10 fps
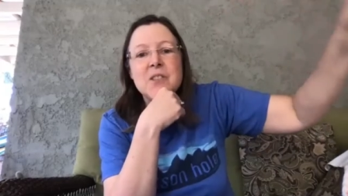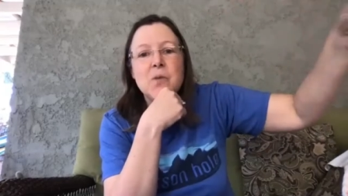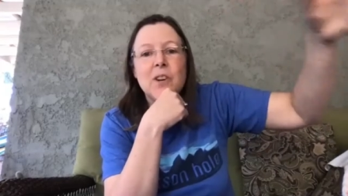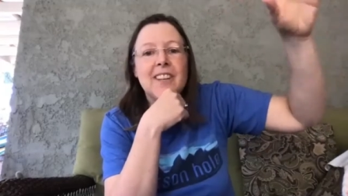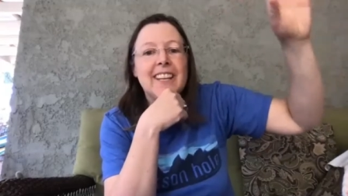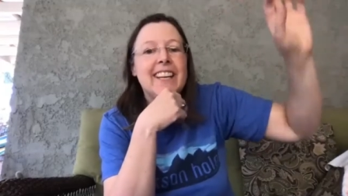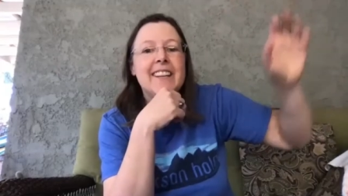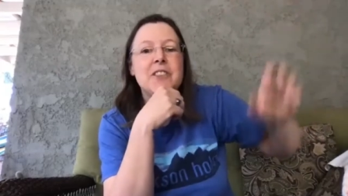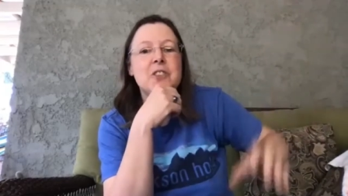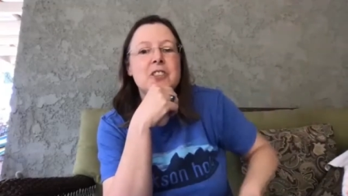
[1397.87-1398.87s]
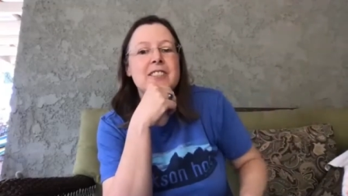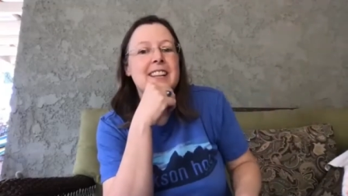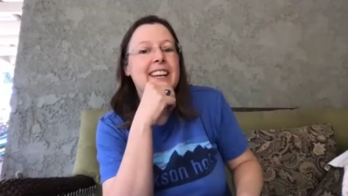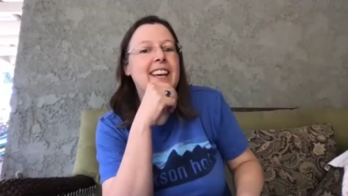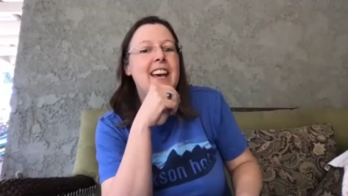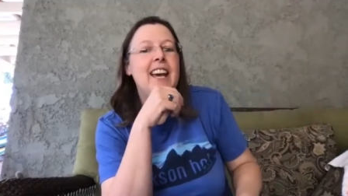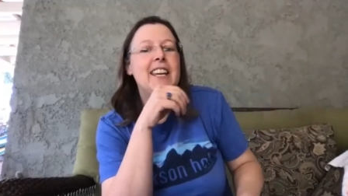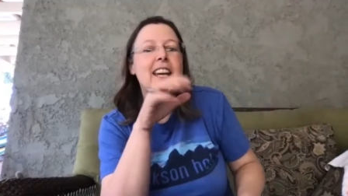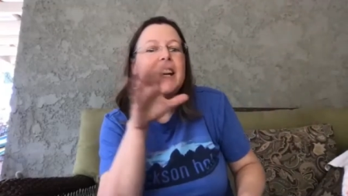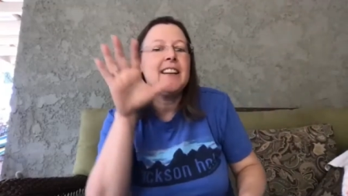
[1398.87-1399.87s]
swirling, and it's just like,
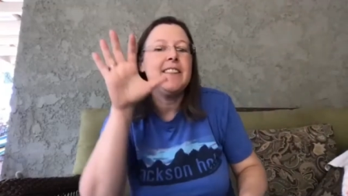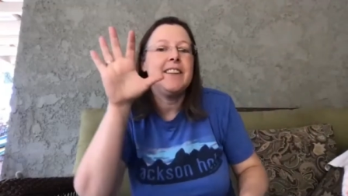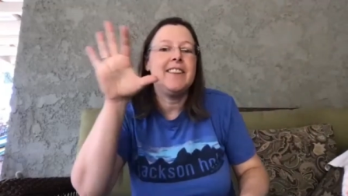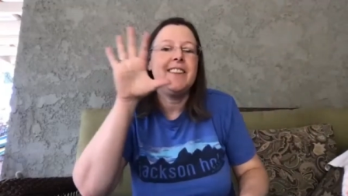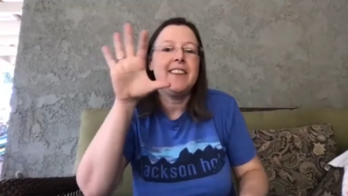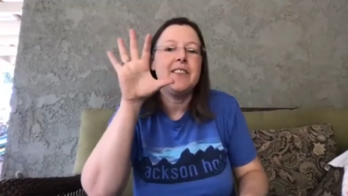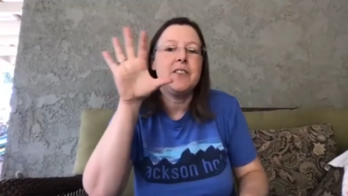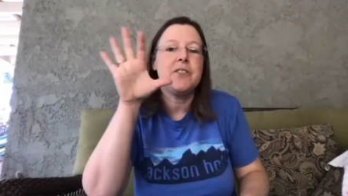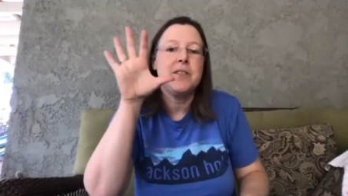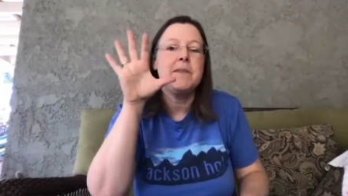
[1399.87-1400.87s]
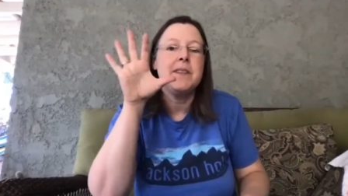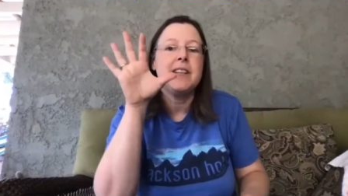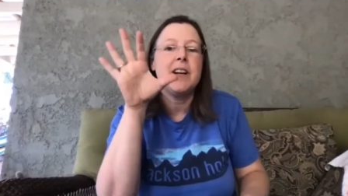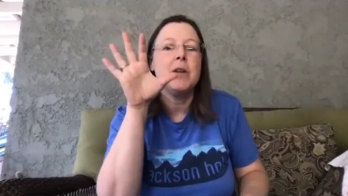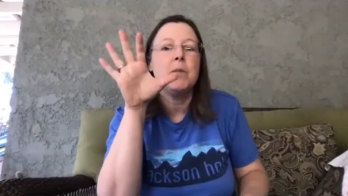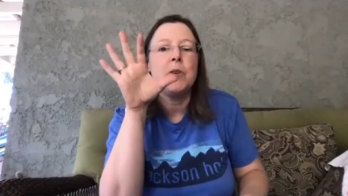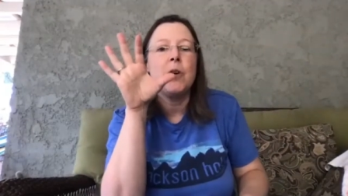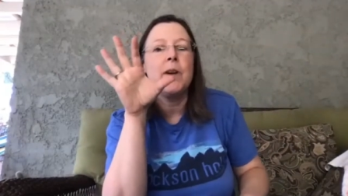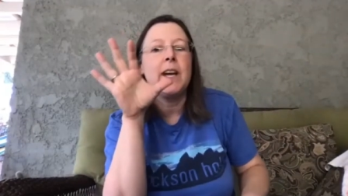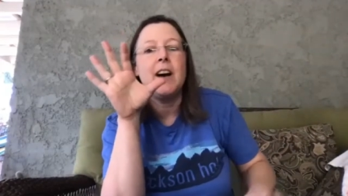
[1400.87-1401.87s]
yeah, that there's something terrible
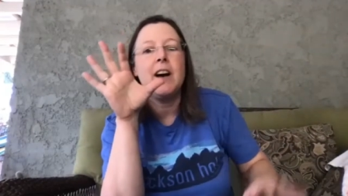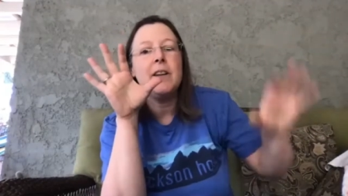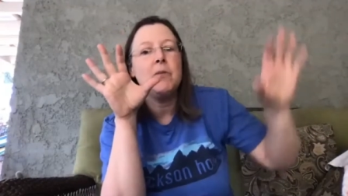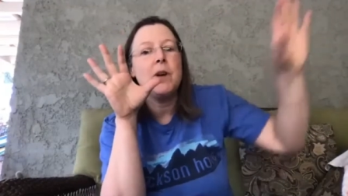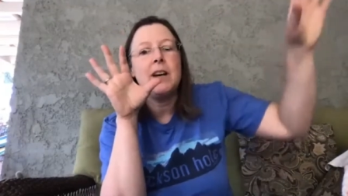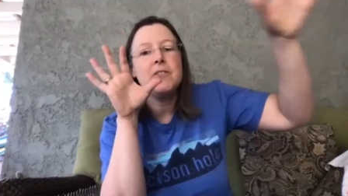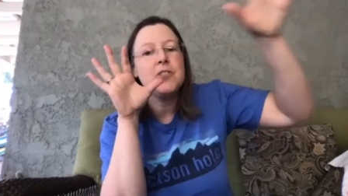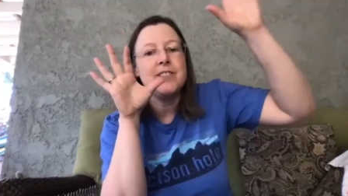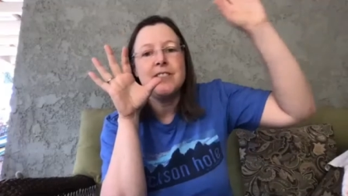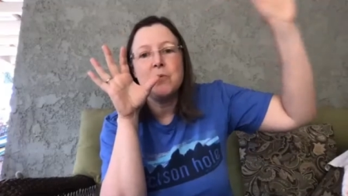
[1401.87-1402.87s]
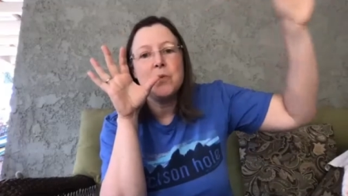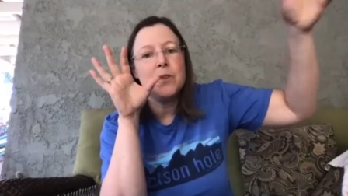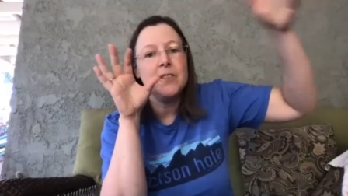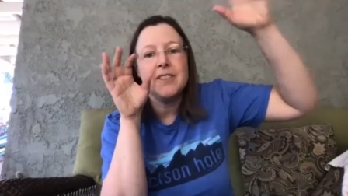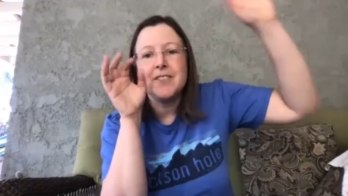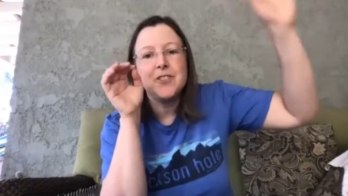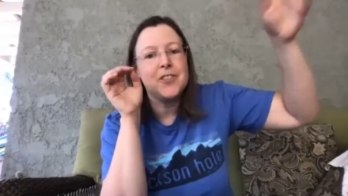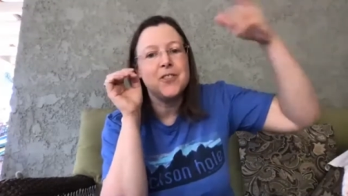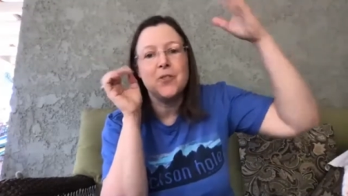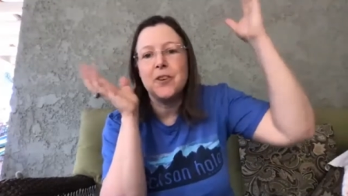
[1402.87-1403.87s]
going on while just the world is just
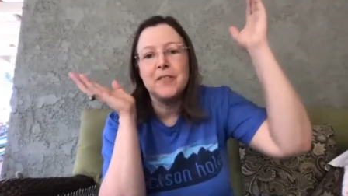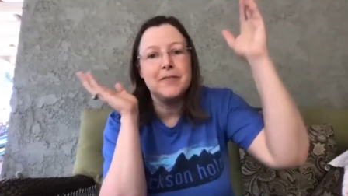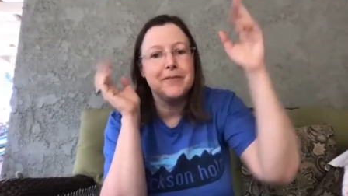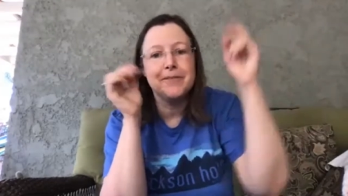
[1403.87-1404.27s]
sort of